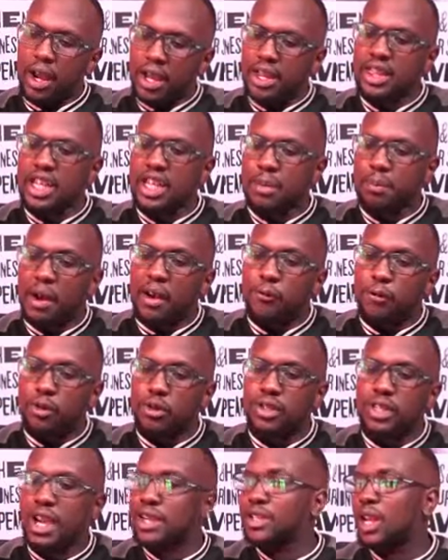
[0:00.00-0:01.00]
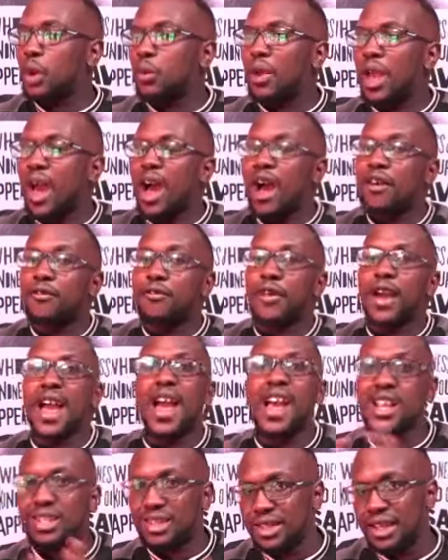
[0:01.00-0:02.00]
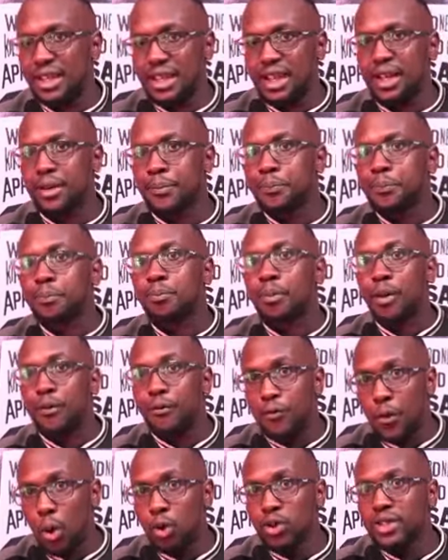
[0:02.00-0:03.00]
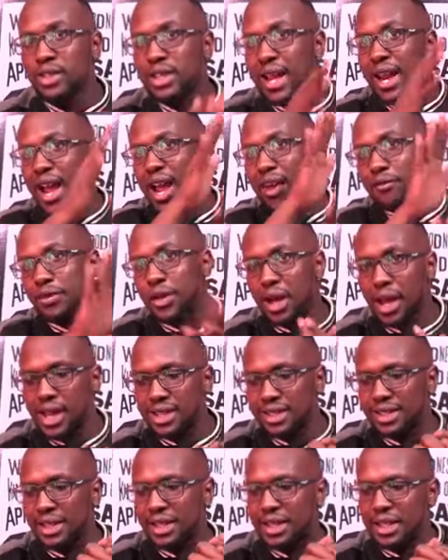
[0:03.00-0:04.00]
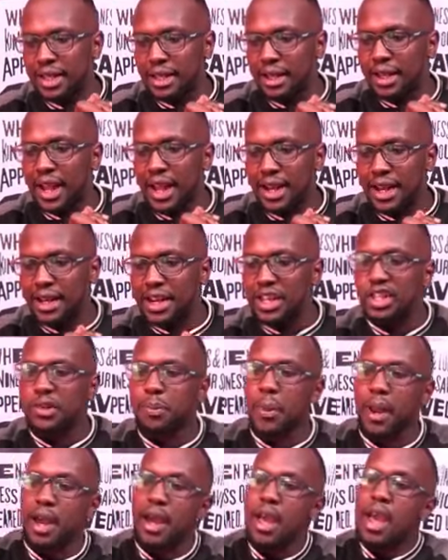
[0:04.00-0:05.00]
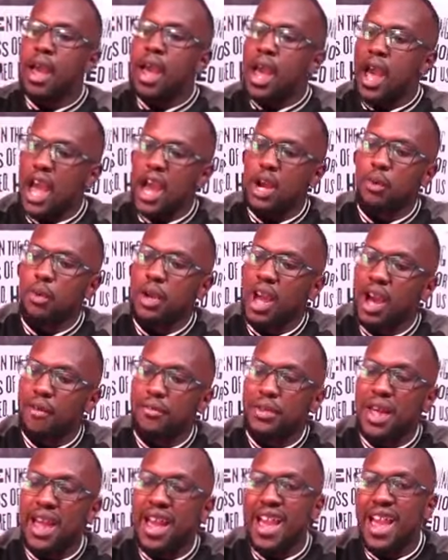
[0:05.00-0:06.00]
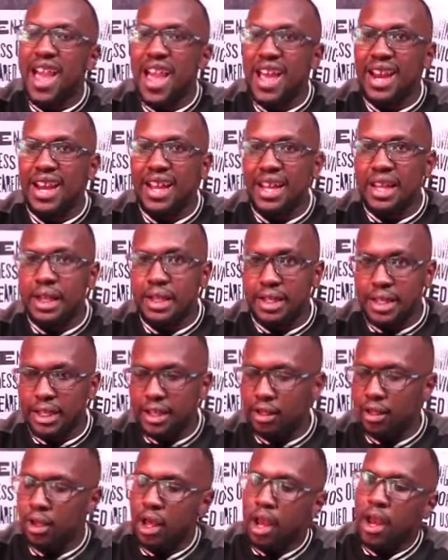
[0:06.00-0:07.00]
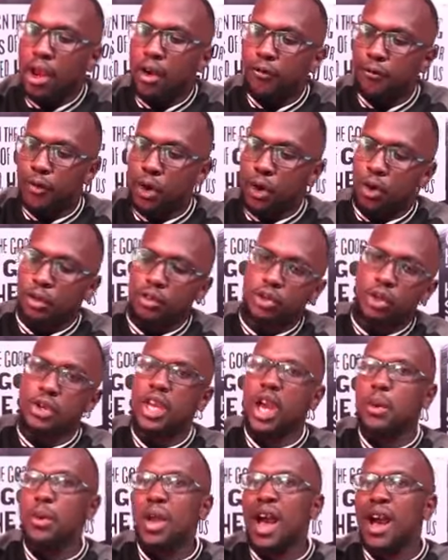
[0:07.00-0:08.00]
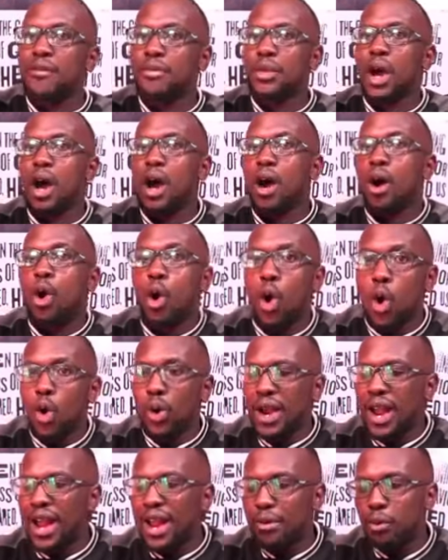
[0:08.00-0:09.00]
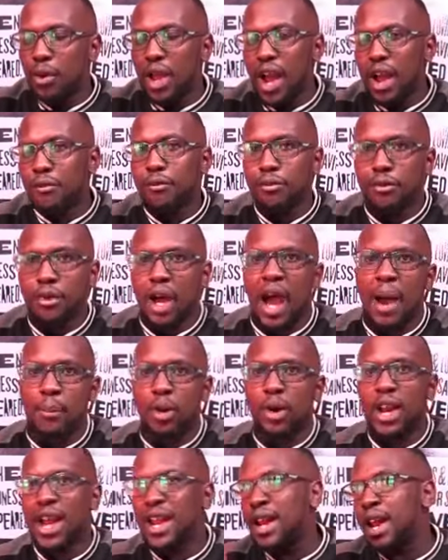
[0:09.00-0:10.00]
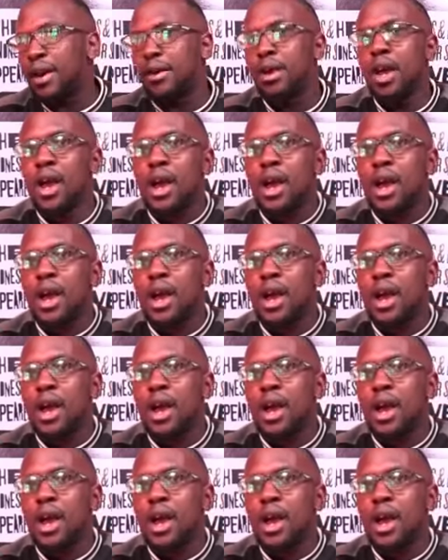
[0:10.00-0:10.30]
In the smartphone sector, we have LCD phones that have the LCD kind of display, and we have the LED. So here we have the OLED, we have AMOLED,